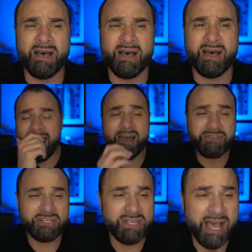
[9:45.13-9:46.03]
I have
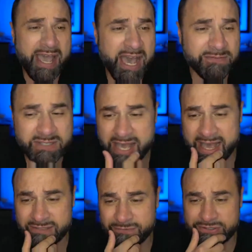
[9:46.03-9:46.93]
to
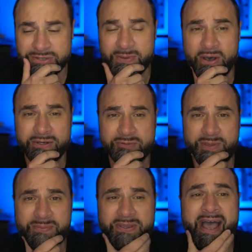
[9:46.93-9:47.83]
ask for some honest
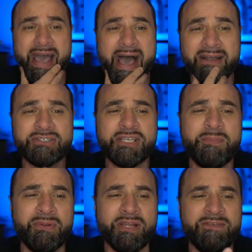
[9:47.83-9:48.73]
people here. I actually
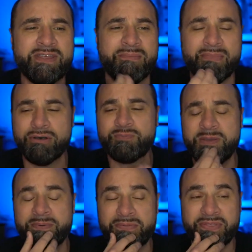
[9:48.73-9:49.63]
believe that most
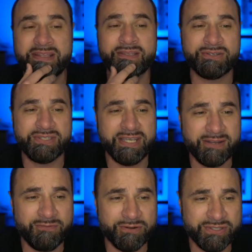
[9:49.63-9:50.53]
people think they're
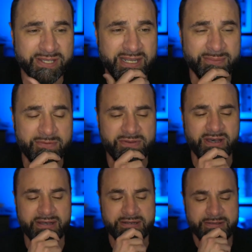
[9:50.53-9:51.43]
seeking first the kingdom of
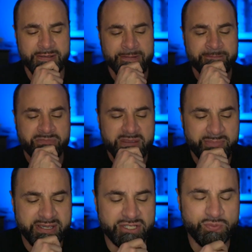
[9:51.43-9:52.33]
God.
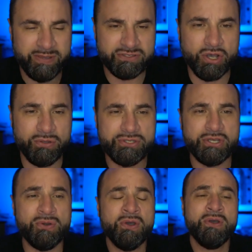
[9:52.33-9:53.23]
Because we've told
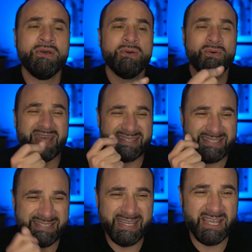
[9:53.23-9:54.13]
you that
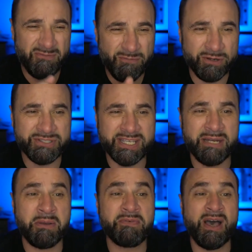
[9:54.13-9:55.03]
seeking first the
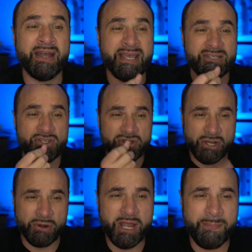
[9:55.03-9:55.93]
kingdom of God is
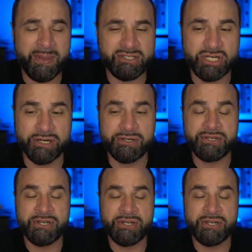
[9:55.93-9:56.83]
showing up at
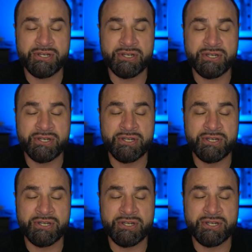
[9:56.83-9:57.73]
church, giving
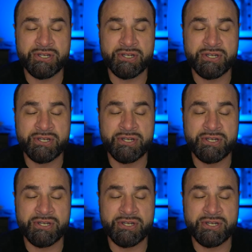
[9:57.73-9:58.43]
your tithes,